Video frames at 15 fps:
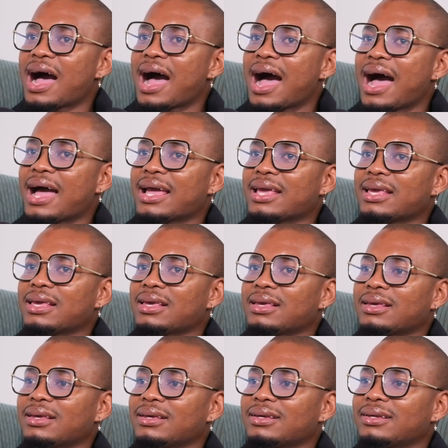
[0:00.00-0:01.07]

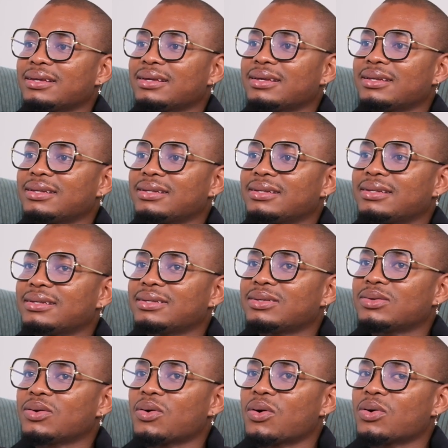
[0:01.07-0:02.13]
I
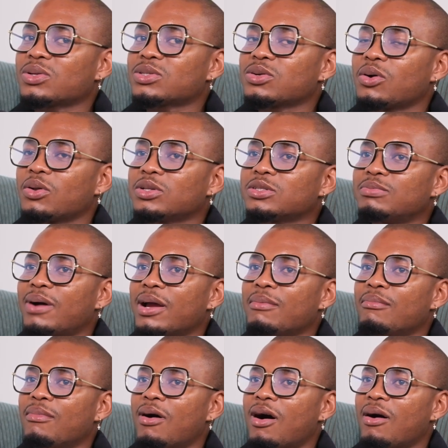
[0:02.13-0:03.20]
told my
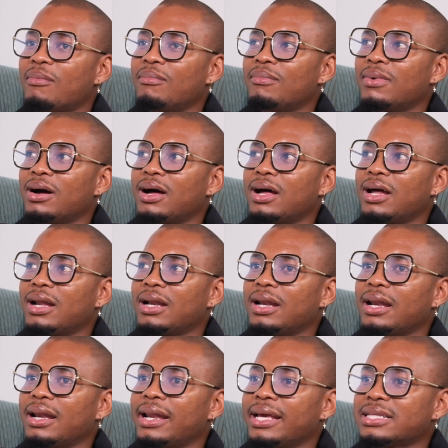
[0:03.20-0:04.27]
mom
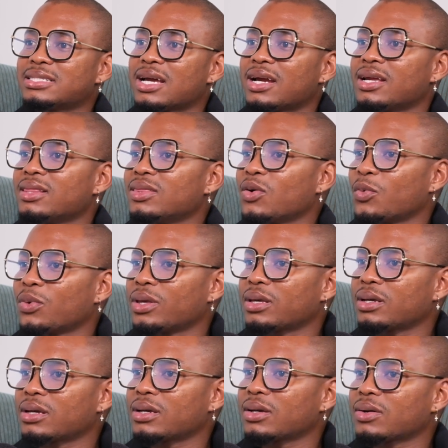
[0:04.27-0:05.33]
later in the
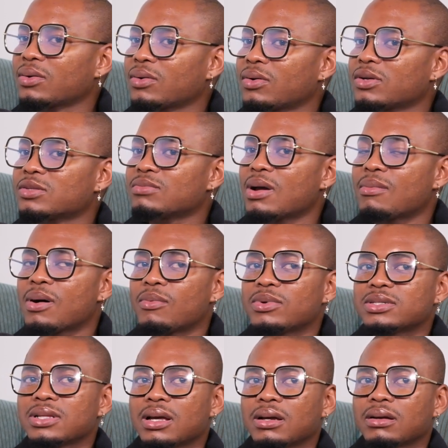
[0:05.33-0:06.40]
week, because my mom
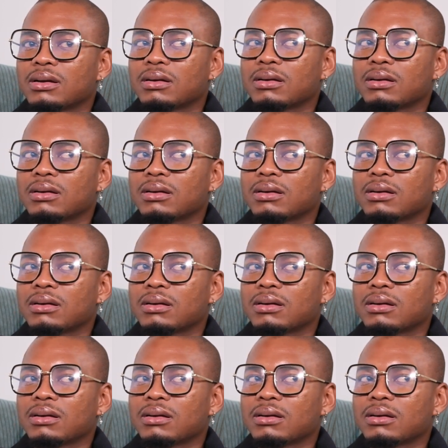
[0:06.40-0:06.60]
was like,